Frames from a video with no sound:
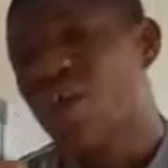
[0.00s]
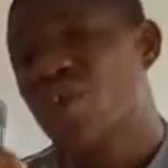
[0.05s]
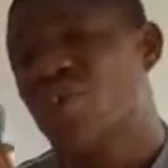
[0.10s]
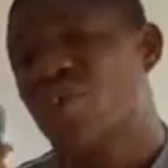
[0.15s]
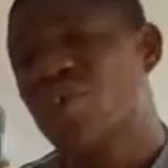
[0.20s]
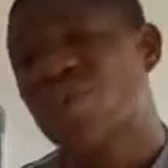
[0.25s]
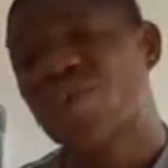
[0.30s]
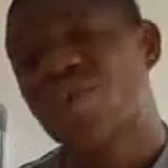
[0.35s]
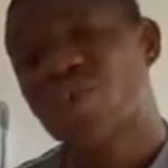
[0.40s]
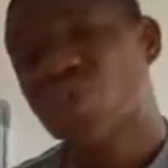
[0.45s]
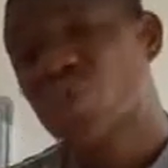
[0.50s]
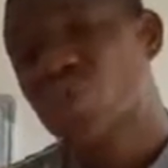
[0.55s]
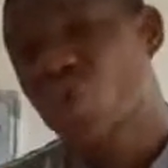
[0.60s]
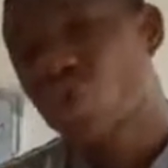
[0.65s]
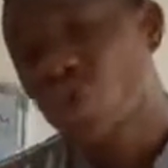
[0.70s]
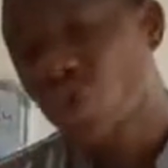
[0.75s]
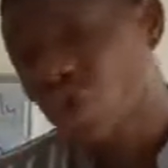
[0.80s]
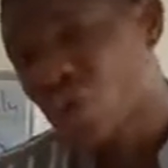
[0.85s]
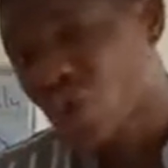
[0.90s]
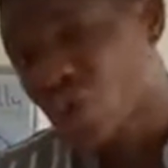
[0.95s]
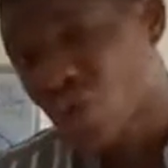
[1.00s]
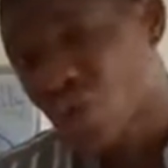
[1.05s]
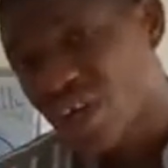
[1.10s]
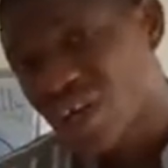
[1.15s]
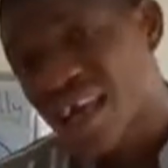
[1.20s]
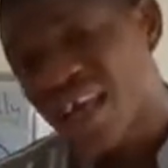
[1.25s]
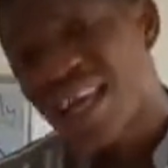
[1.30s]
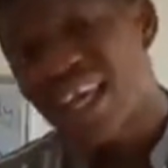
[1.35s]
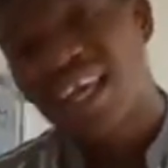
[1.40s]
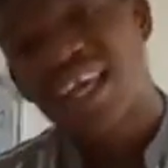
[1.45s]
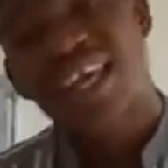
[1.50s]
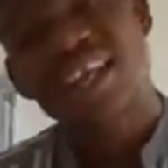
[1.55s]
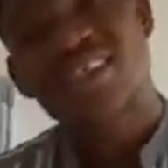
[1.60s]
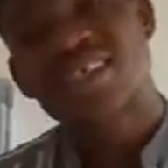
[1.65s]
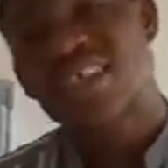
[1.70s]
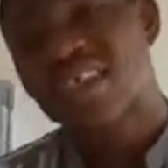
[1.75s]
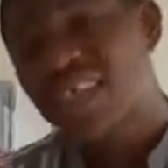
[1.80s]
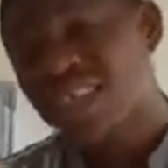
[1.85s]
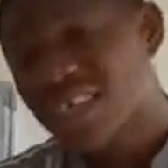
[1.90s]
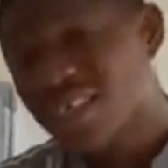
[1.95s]
a universal cure.
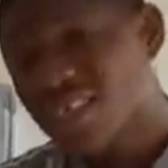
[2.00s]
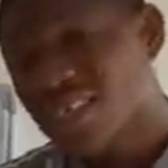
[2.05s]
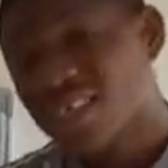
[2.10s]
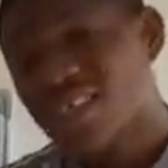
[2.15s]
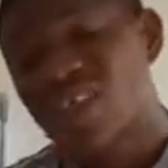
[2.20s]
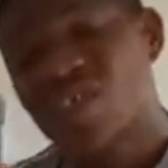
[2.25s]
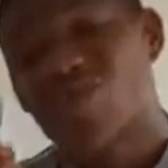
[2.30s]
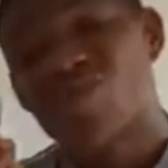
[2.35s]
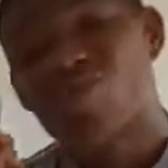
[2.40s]
It is